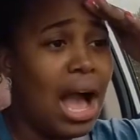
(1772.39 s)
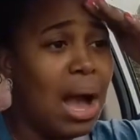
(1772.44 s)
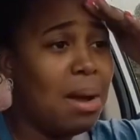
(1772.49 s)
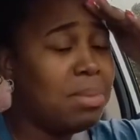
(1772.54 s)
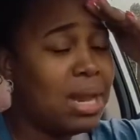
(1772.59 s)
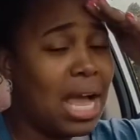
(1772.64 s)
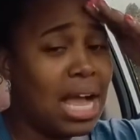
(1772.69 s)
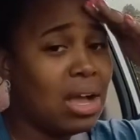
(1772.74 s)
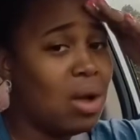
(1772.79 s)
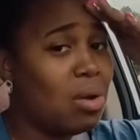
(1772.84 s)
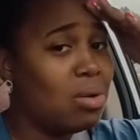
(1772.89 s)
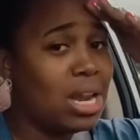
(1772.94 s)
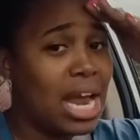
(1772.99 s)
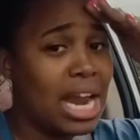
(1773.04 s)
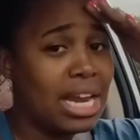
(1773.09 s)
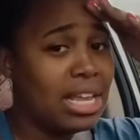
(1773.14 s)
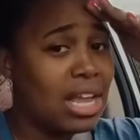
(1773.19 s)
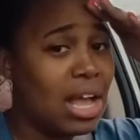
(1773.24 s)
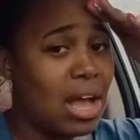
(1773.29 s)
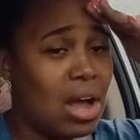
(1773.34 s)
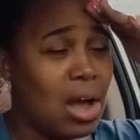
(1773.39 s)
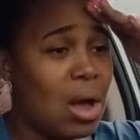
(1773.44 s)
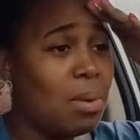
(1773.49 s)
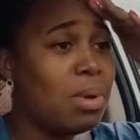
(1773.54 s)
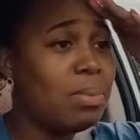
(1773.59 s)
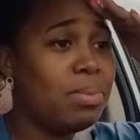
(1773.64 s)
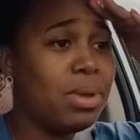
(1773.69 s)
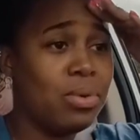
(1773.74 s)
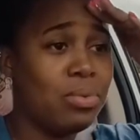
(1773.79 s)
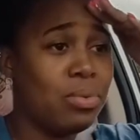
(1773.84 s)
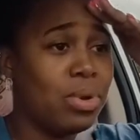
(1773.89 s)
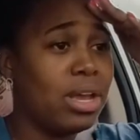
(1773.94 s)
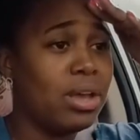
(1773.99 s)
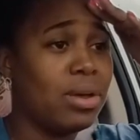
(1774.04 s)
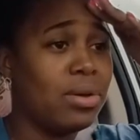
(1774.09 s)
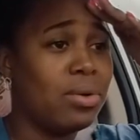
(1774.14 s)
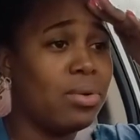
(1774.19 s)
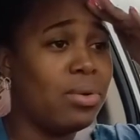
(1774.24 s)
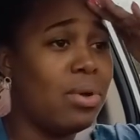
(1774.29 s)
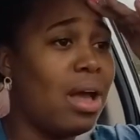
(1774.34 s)
I'm not going to lie to y'all. I'm going to be
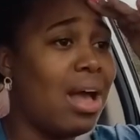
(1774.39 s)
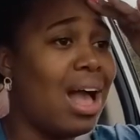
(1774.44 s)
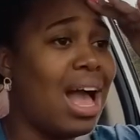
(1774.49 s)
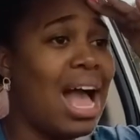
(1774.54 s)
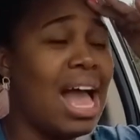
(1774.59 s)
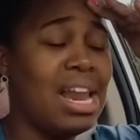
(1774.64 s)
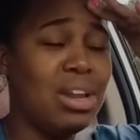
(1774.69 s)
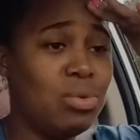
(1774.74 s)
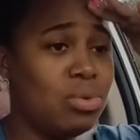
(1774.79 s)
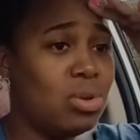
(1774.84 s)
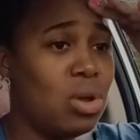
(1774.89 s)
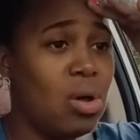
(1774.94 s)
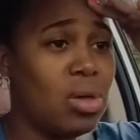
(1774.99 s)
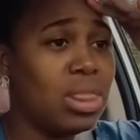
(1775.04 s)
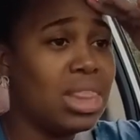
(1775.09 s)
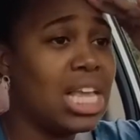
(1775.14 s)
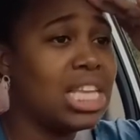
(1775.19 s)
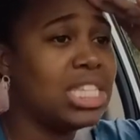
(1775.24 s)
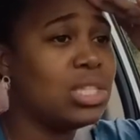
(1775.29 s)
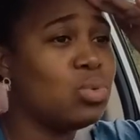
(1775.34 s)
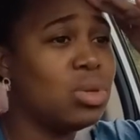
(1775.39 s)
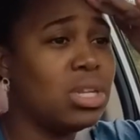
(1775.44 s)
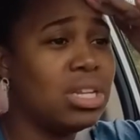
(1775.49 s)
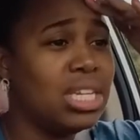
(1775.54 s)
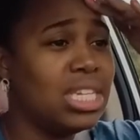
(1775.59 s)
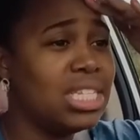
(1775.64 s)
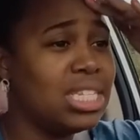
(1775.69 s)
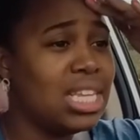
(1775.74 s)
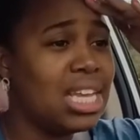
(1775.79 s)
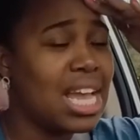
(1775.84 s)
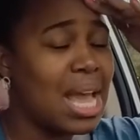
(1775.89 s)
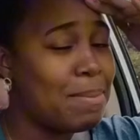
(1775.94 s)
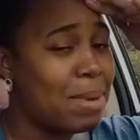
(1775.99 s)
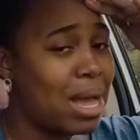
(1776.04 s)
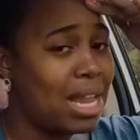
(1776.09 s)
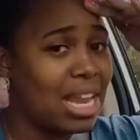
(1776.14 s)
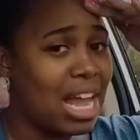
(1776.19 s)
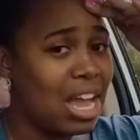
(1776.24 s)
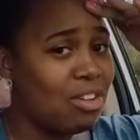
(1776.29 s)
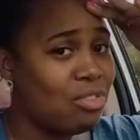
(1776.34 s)
real. I don't know if that's realistic in
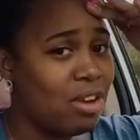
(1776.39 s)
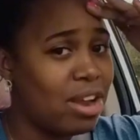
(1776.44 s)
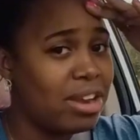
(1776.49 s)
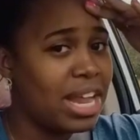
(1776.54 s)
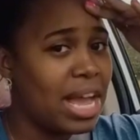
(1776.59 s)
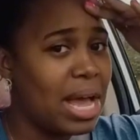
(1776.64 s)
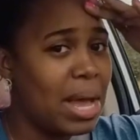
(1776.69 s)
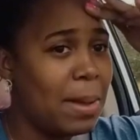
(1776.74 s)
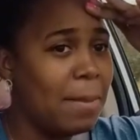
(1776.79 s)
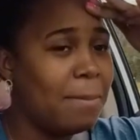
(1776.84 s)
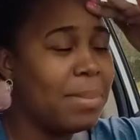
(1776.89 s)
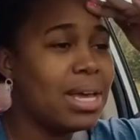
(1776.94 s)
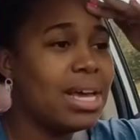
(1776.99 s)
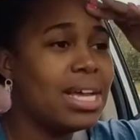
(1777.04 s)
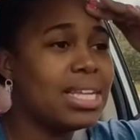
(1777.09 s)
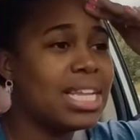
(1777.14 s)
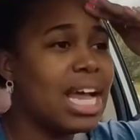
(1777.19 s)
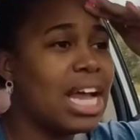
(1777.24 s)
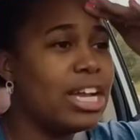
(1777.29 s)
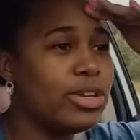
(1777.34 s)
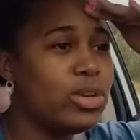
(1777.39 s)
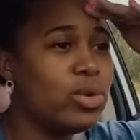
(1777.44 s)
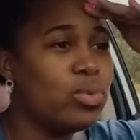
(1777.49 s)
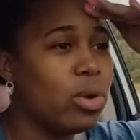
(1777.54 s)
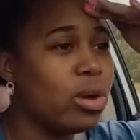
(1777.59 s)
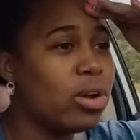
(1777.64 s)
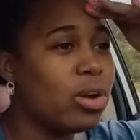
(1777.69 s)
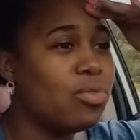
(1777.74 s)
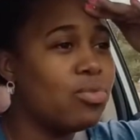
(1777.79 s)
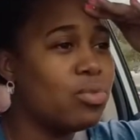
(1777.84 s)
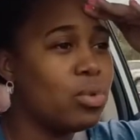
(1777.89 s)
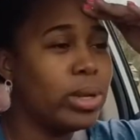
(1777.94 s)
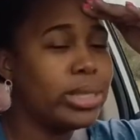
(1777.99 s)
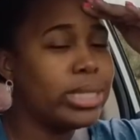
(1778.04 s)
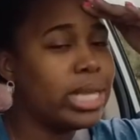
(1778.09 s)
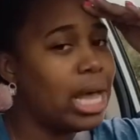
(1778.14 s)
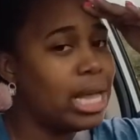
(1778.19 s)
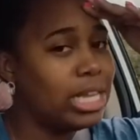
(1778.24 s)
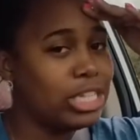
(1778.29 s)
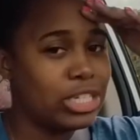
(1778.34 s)
my life right now because I do work a
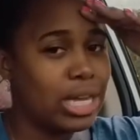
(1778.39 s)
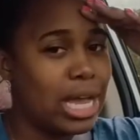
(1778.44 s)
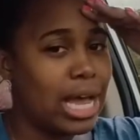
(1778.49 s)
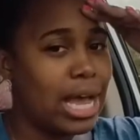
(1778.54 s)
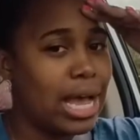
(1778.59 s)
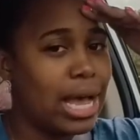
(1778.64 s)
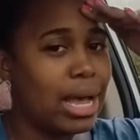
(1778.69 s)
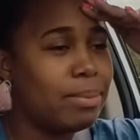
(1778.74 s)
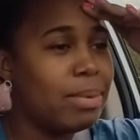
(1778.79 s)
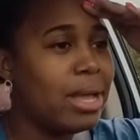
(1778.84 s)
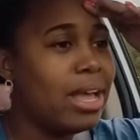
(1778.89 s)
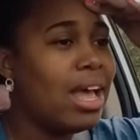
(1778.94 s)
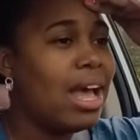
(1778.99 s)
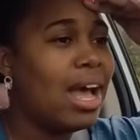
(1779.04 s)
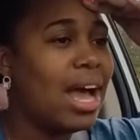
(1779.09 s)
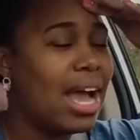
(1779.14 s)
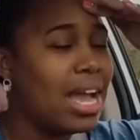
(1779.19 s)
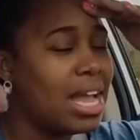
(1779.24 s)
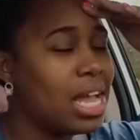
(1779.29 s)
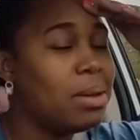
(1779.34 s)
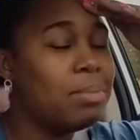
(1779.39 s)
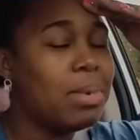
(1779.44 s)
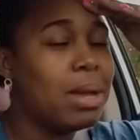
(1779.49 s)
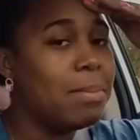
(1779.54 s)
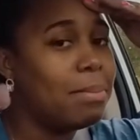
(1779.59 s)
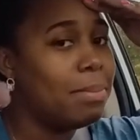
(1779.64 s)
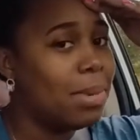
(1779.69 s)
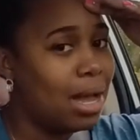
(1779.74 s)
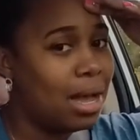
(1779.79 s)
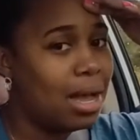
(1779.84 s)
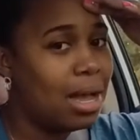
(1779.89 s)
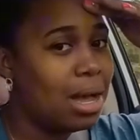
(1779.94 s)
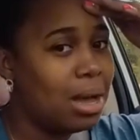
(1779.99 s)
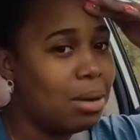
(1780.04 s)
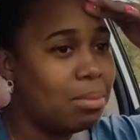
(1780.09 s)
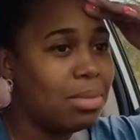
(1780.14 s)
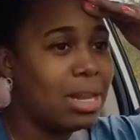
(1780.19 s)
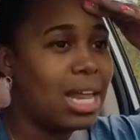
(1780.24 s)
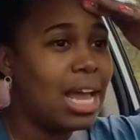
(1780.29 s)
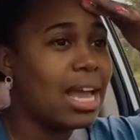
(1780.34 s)
full time job. I am a
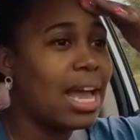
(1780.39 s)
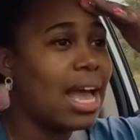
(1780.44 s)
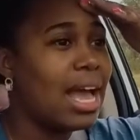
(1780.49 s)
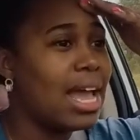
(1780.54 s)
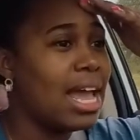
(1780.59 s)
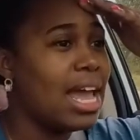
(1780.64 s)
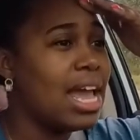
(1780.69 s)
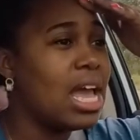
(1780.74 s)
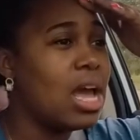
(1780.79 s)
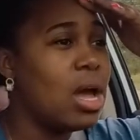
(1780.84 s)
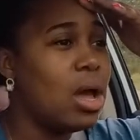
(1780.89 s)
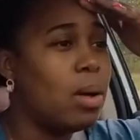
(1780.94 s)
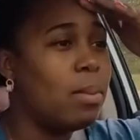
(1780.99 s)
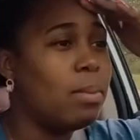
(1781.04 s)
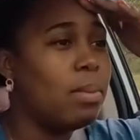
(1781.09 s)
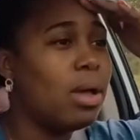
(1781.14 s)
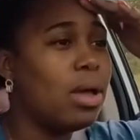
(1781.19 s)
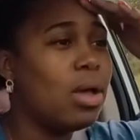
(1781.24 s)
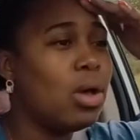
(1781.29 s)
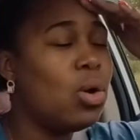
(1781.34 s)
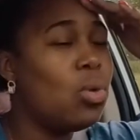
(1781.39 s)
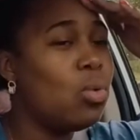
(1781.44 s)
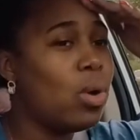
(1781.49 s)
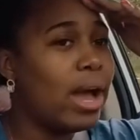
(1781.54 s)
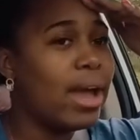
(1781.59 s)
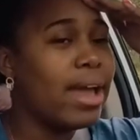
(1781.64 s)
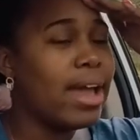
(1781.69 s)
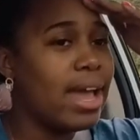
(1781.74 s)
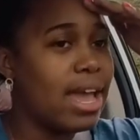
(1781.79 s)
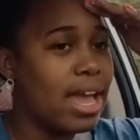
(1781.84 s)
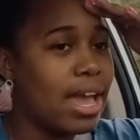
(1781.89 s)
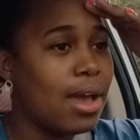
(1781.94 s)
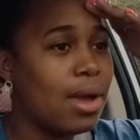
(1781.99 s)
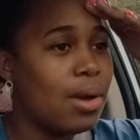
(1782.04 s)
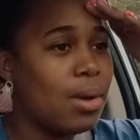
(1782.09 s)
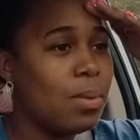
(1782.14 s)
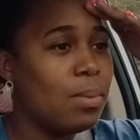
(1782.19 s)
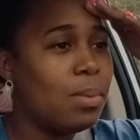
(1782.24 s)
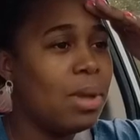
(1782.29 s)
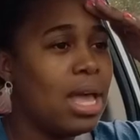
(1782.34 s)
mom. Like I am who I
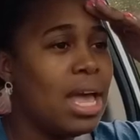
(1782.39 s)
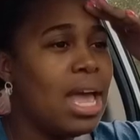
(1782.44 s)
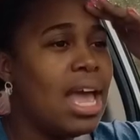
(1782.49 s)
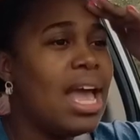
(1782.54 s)
am.